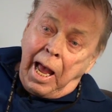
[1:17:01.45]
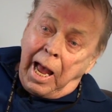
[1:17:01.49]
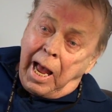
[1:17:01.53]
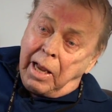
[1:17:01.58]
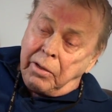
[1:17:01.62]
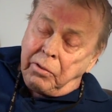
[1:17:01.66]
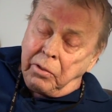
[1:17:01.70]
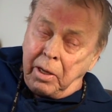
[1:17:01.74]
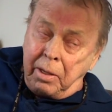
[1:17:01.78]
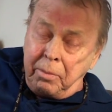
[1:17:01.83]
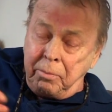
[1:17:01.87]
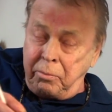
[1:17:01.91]

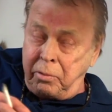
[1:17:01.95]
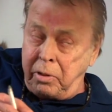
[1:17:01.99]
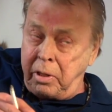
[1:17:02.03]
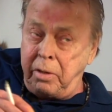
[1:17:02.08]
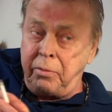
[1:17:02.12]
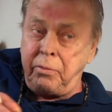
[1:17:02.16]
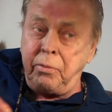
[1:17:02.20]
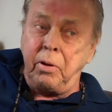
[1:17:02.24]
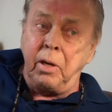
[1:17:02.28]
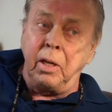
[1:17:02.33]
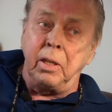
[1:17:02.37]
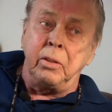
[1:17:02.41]
as I'm
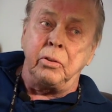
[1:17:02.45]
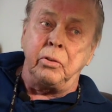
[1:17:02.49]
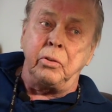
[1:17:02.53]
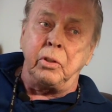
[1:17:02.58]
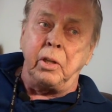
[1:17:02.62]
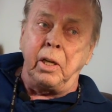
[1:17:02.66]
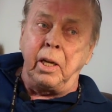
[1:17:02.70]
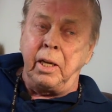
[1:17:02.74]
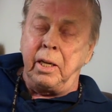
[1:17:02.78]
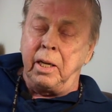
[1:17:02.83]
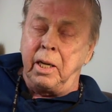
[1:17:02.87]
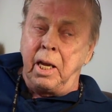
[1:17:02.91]
very fond of
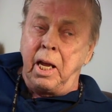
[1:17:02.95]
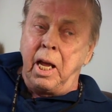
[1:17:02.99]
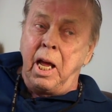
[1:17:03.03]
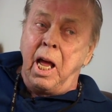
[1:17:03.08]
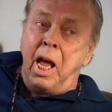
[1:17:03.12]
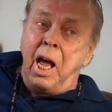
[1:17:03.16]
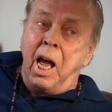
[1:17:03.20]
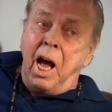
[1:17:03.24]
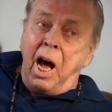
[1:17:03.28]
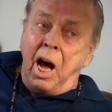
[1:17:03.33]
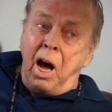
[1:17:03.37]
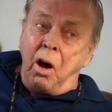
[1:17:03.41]
saying,
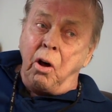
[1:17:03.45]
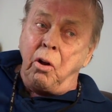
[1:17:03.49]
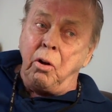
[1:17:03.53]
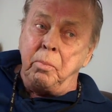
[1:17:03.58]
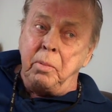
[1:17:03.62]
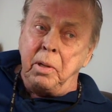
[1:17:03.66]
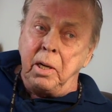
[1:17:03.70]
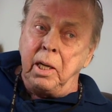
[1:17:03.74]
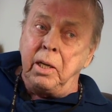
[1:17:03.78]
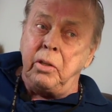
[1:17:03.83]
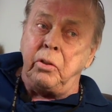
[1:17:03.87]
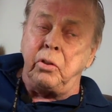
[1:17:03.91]

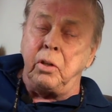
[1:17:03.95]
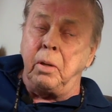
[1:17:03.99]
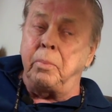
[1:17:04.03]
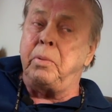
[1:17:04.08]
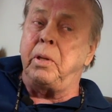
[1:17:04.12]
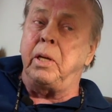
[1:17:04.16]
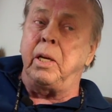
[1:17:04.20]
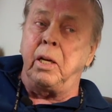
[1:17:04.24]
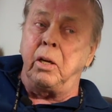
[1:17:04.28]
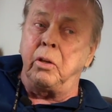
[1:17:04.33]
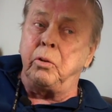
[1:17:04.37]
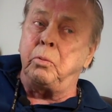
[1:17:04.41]
ultimately
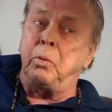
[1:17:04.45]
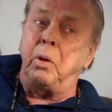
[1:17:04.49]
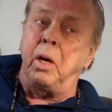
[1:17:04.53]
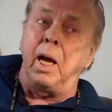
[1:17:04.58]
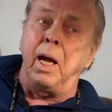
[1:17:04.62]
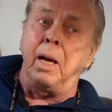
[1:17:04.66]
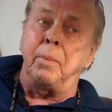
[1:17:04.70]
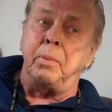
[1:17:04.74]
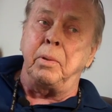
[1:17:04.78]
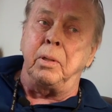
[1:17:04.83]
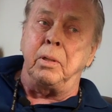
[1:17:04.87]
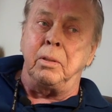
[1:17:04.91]
something else will
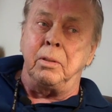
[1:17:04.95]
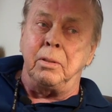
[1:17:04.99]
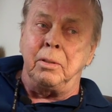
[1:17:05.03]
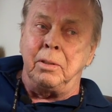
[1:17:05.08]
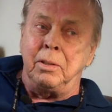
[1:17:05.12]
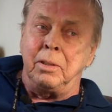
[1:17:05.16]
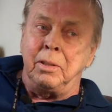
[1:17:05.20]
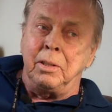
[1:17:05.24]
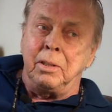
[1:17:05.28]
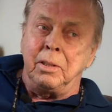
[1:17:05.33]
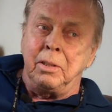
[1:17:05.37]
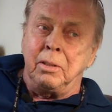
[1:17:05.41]
happen.
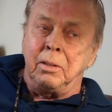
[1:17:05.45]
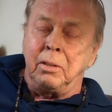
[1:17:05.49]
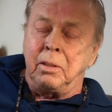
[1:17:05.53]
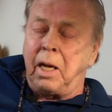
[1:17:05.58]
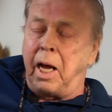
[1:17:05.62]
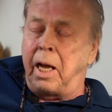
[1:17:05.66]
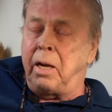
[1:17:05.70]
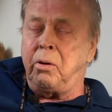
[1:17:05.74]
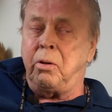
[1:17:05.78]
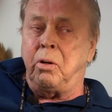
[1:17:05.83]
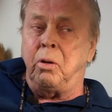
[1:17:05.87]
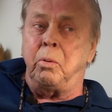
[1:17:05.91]

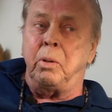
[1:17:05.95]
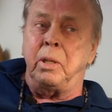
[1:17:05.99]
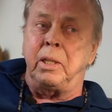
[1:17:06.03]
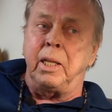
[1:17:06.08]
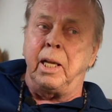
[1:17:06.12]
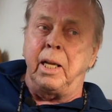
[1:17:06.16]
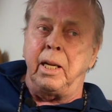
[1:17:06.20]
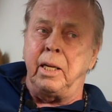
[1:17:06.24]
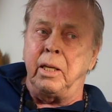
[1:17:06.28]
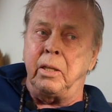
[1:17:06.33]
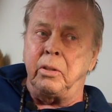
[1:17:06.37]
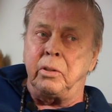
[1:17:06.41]
I don't know what
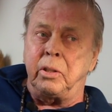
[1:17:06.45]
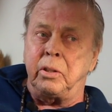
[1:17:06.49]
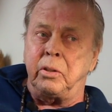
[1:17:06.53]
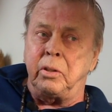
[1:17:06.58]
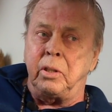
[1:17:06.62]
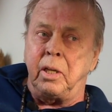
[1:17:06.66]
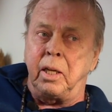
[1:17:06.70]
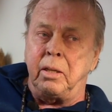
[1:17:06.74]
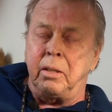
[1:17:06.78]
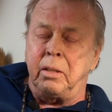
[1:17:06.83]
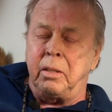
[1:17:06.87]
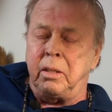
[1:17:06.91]
that is. It's
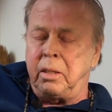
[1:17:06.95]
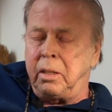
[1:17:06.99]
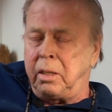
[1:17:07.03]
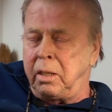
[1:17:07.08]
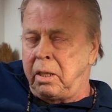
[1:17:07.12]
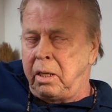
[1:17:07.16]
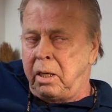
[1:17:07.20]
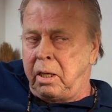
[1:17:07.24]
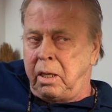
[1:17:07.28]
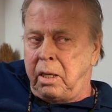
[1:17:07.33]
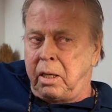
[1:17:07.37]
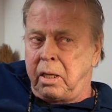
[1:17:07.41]
not,
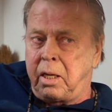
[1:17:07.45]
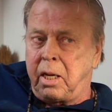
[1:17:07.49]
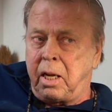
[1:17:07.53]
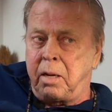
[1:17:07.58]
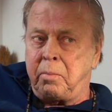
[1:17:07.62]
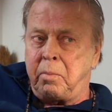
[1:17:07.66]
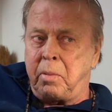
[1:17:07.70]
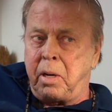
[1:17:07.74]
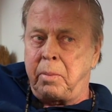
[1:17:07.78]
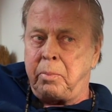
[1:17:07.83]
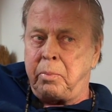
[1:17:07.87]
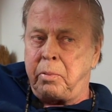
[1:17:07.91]

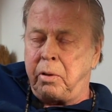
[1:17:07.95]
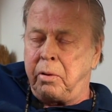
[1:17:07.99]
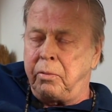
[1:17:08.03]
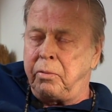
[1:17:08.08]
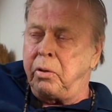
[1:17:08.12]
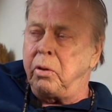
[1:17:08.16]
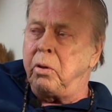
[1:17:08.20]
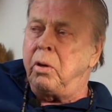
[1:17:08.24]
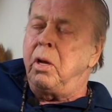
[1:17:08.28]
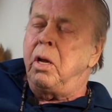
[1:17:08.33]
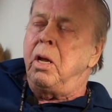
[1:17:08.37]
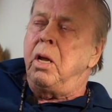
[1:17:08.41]
not my
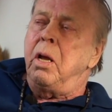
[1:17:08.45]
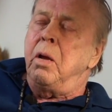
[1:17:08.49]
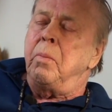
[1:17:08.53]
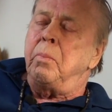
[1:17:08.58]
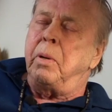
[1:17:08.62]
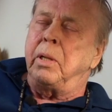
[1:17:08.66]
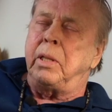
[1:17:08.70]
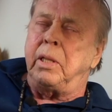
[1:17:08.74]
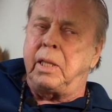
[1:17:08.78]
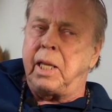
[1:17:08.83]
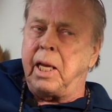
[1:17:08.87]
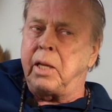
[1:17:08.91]
purview.
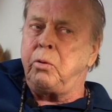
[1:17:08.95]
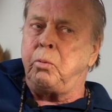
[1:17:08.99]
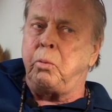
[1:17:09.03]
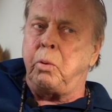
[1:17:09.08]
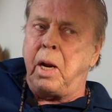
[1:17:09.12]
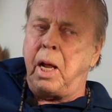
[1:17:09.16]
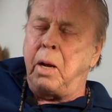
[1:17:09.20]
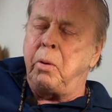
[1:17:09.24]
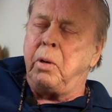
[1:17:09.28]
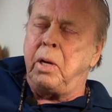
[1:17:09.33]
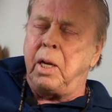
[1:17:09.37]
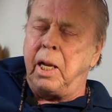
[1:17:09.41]
But that's
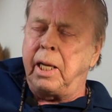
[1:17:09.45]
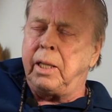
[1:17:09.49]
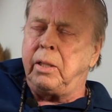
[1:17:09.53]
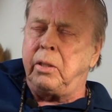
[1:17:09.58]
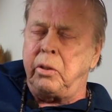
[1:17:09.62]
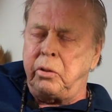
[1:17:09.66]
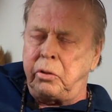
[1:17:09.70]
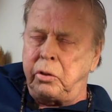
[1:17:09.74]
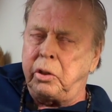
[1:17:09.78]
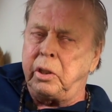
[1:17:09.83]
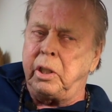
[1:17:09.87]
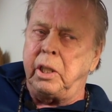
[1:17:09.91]
what I would like
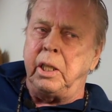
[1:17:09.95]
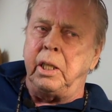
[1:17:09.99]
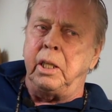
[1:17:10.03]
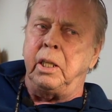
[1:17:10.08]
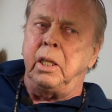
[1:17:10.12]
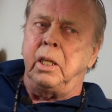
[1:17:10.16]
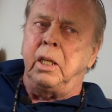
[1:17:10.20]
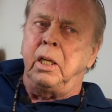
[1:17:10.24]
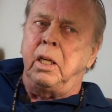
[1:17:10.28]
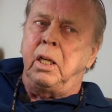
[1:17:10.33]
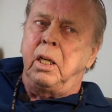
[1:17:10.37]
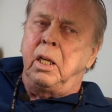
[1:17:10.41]
to see.
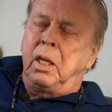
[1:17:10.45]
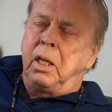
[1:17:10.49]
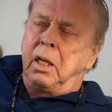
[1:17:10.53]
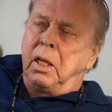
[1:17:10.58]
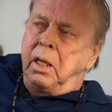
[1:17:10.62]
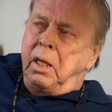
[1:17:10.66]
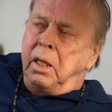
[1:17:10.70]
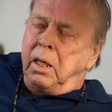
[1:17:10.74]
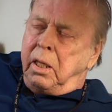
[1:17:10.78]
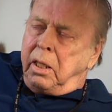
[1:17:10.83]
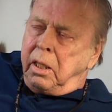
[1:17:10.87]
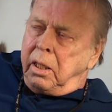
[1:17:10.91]

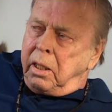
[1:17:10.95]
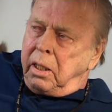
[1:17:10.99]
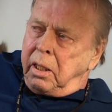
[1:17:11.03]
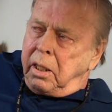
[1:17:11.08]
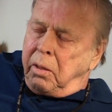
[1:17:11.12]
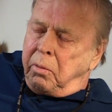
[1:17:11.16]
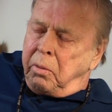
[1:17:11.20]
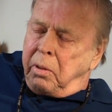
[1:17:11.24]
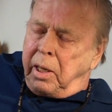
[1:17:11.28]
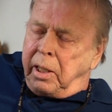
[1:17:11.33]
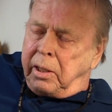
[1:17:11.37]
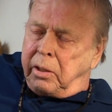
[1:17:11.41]

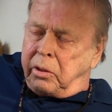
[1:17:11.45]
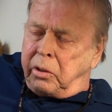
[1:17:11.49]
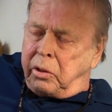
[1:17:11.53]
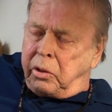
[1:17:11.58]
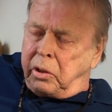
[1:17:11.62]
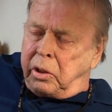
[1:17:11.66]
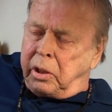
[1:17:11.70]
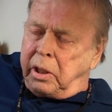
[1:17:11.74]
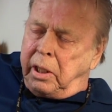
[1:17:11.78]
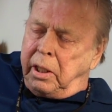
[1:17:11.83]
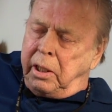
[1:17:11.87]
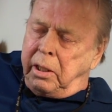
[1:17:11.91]
I would like to
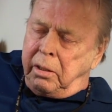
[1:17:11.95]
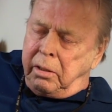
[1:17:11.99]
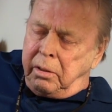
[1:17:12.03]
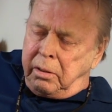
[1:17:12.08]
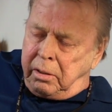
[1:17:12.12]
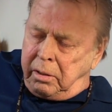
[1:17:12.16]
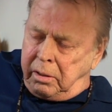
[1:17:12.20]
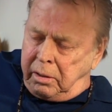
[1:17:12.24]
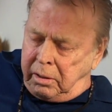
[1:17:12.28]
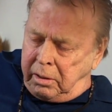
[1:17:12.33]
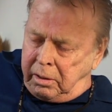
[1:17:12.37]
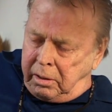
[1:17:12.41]
see
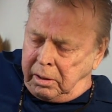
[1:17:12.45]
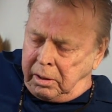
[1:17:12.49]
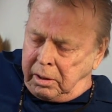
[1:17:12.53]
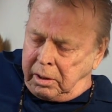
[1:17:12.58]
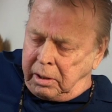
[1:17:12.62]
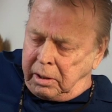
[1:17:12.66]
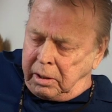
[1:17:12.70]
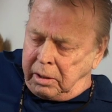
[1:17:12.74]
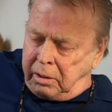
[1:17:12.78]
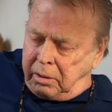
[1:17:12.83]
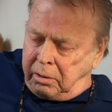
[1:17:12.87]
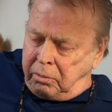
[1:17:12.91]

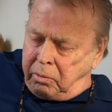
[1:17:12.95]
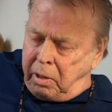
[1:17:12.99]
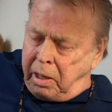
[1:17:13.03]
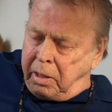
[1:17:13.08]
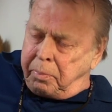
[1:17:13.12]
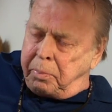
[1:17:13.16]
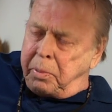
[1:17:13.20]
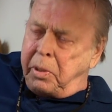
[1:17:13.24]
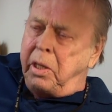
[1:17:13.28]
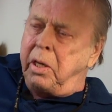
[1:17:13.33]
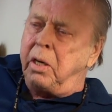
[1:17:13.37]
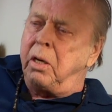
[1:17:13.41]

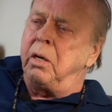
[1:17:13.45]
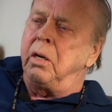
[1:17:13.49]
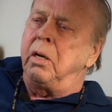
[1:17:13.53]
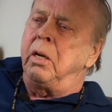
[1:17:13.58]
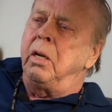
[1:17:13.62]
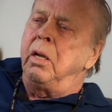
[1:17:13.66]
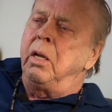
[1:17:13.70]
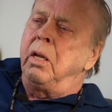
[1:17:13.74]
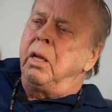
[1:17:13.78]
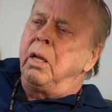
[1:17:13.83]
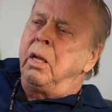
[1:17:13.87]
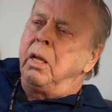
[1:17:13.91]
Rec Pier
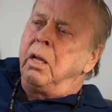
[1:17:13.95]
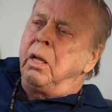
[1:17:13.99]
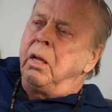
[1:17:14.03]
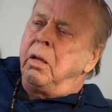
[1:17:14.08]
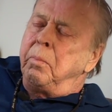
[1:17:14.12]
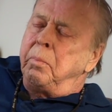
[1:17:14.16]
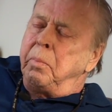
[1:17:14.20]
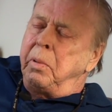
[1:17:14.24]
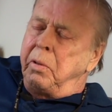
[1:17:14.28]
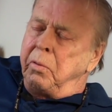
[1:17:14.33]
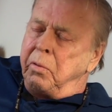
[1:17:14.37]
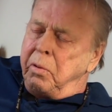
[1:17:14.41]

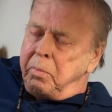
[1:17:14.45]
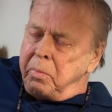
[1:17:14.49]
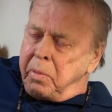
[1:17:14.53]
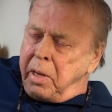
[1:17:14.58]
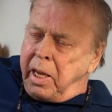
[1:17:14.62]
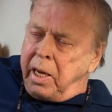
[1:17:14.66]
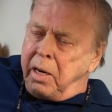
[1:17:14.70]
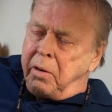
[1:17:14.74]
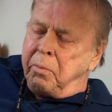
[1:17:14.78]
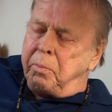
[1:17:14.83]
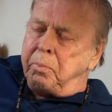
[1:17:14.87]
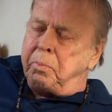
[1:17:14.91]
be
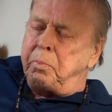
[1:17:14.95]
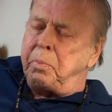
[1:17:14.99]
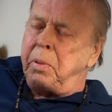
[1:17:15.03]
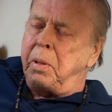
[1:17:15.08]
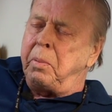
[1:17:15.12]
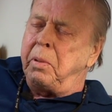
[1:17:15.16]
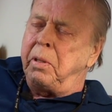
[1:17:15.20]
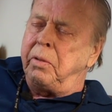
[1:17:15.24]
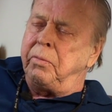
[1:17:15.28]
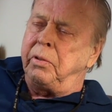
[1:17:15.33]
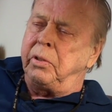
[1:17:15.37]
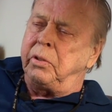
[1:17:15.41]
remain a
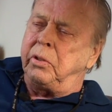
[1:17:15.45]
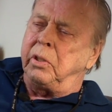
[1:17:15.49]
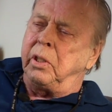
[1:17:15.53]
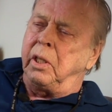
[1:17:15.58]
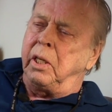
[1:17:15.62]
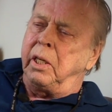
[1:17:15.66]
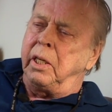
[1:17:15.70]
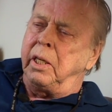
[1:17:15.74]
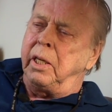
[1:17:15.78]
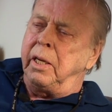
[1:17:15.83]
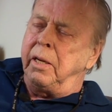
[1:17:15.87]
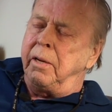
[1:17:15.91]
public
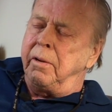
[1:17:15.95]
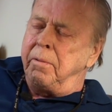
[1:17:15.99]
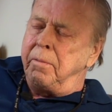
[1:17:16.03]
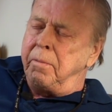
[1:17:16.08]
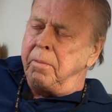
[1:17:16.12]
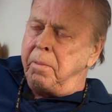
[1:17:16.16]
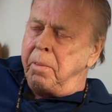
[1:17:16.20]
facility.